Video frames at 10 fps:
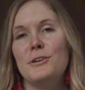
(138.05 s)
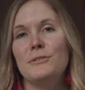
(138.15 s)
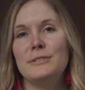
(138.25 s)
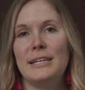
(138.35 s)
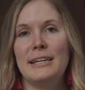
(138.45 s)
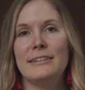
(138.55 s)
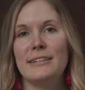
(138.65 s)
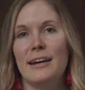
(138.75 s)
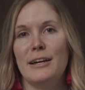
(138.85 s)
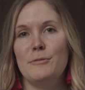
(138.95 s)
We don't
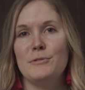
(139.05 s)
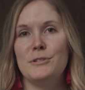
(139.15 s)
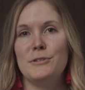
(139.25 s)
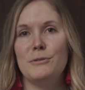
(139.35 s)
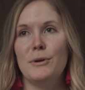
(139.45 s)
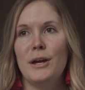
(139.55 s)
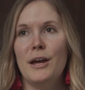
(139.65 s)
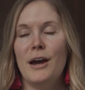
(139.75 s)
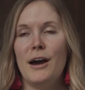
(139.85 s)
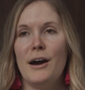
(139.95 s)
take time
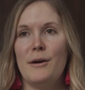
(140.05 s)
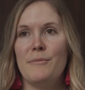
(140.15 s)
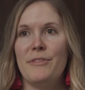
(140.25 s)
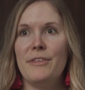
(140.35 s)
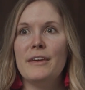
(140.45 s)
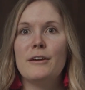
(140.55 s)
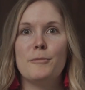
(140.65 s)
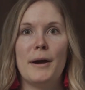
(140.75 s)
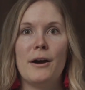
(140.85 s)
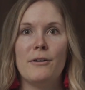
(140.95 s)
to
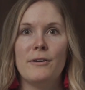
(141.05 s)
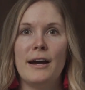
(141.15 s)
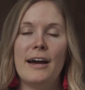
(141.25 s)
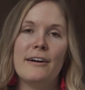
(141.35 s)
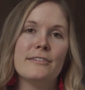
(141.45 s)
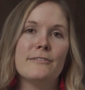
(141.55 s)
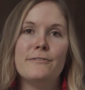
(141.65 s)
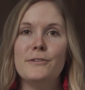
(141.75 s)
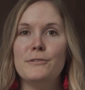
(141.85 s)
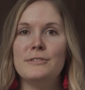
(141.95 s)
think about how
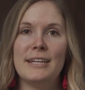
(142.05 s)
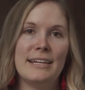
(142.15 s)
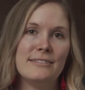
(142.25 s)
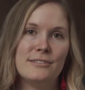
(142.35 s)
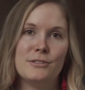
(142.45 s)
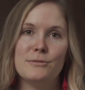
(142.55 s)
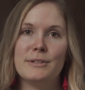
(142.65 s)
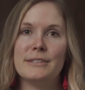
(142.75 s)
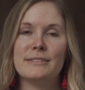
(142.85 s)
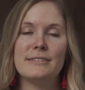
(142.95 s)
the food tastes
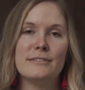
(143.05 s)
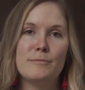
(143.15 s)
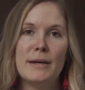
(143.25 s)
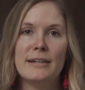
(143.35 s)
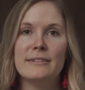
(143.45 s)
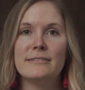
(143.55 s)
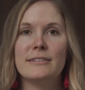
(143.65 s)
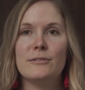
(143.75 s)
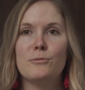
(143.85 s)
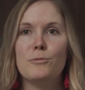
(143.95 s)
to us and
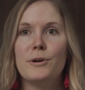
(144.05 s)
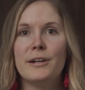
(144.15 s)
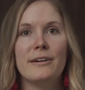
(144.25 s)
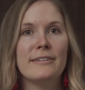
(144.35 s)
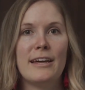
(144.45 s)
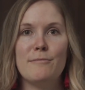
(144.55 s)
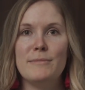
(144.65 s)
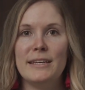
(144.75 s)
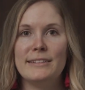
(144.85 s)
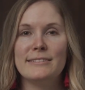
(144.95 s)
smells and what all
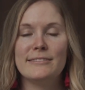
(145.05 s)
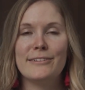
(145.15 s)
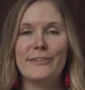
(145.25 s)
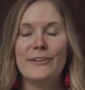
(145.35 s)
that means.